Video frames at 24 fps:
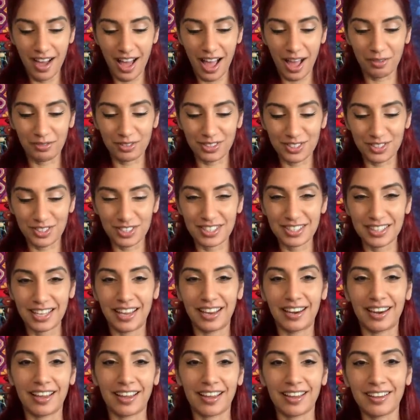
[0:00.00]
was just
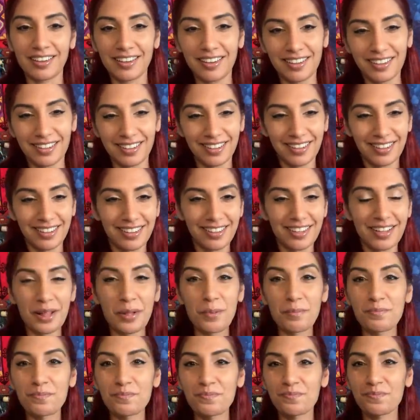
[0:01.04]
eating.
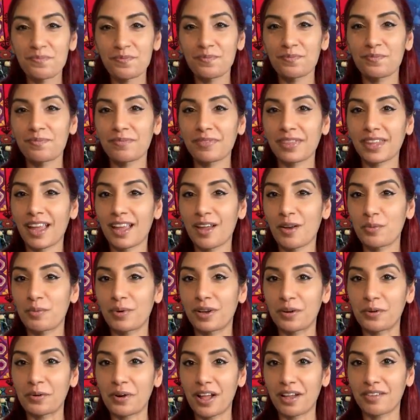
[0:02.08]
I hope
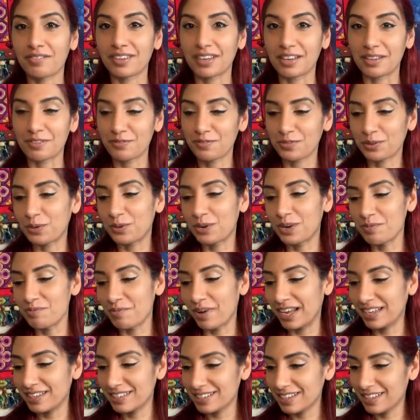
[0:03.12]
I don't have any food in
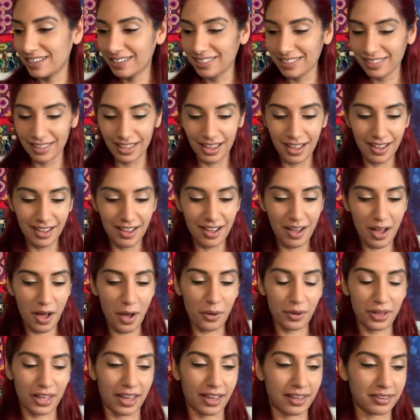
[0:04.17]
my teeth.
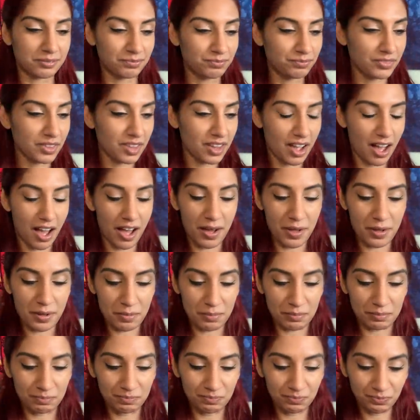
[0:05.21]
Okay,
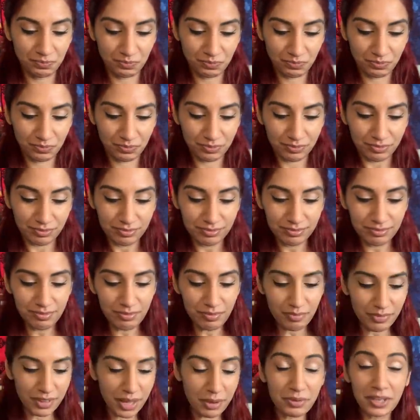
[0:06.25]
I'm
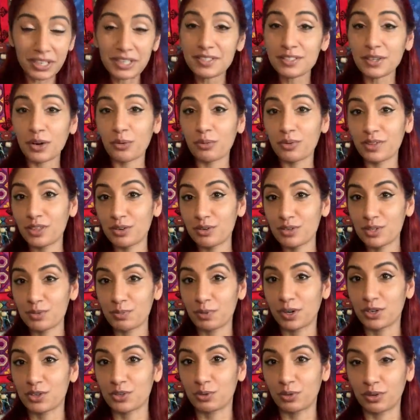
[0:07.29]
going to start with your
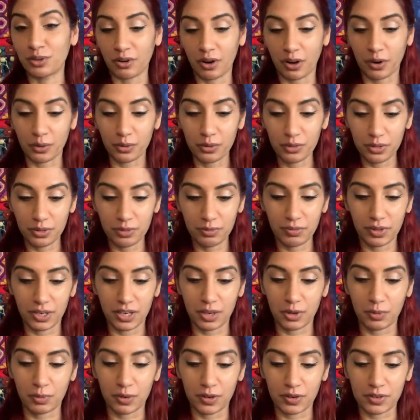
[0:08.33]
spiritual growth and
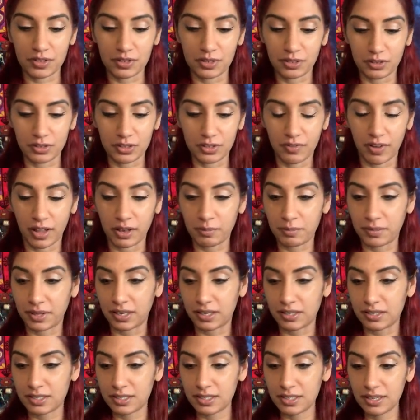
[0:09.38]
your personal
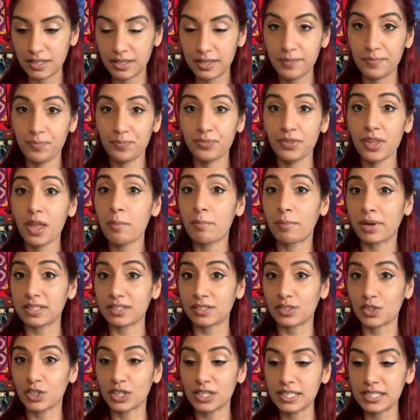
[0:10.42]
development
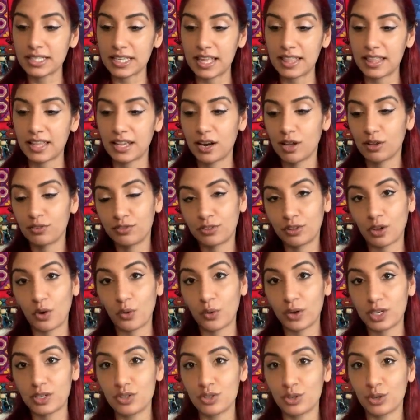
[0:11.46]
messages, and then I'll flow
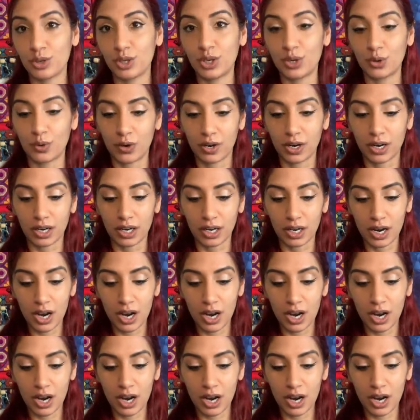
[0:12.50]
into your